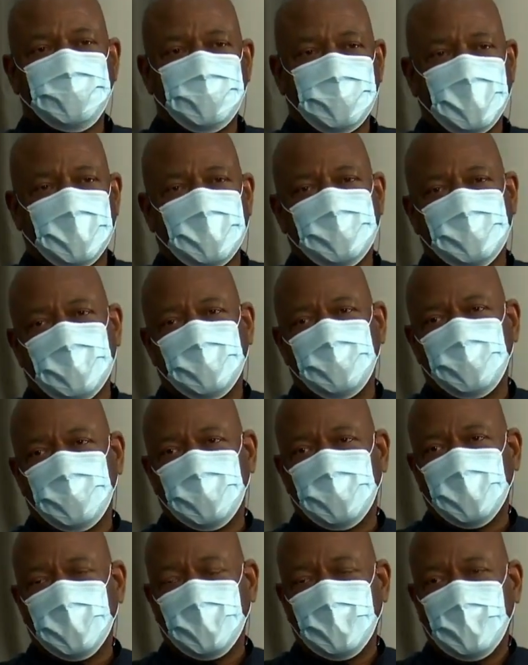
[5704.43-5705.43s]
For
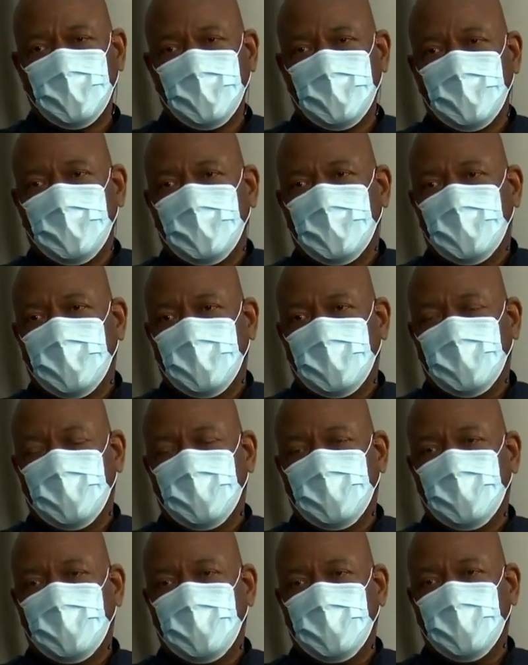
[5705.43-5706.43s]
example,
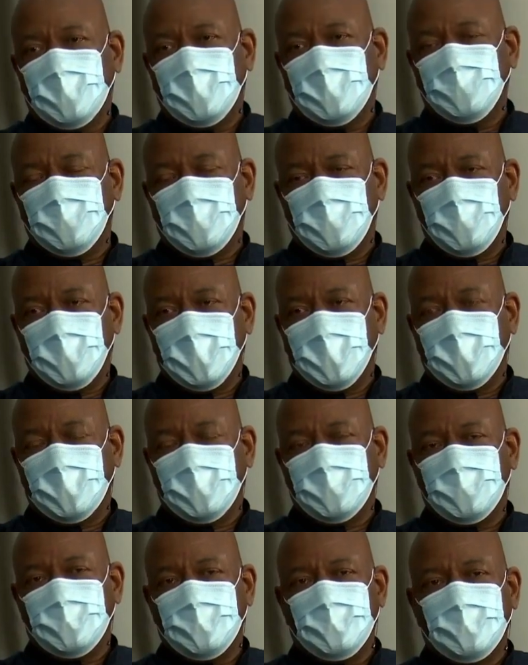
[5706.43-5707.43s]
I am
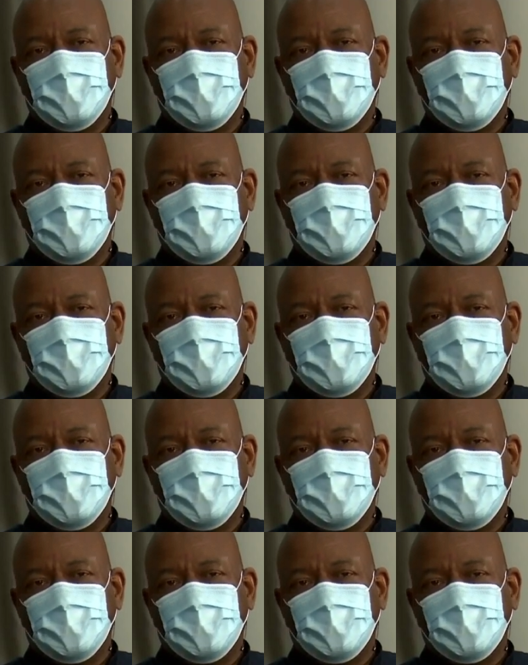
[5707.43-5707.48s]
aware